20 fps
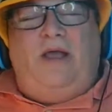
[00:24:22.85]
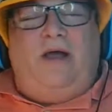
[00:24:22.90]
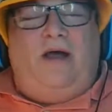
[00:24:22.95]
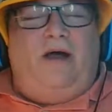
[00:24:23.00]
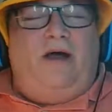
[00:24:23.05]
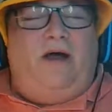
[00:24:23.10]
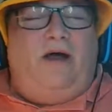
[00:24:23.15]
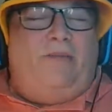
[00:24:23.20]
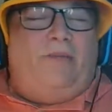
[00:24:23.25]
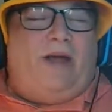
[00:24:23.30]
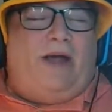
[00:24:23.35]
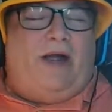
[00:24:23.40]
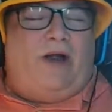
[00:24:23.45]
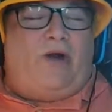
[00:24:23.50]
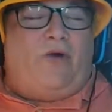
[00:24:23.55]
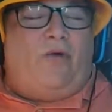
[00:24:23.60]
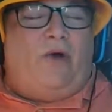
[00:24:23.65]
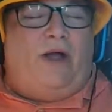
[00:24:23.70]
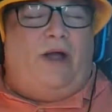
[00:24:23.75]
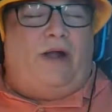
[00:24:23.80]

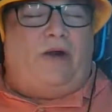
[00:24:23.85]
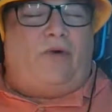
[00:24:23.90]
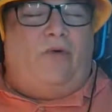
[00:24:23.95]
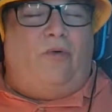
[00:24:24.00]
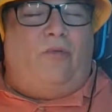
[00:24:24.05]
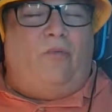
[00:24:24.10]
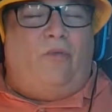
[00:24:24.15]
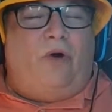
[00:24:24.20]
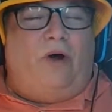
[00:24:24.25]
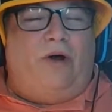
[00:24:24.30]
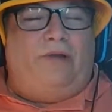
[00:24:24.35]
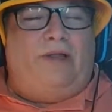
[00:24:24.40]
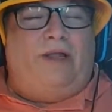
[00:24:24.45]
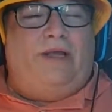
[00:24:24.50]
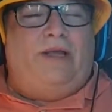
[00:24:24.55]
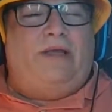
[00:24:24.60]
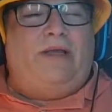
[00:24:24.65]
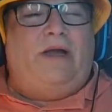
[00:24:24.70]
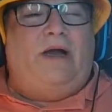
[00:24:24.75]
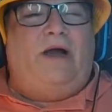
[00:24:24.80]
Aquan
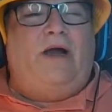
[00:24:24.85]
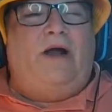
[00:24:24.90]
Wadley.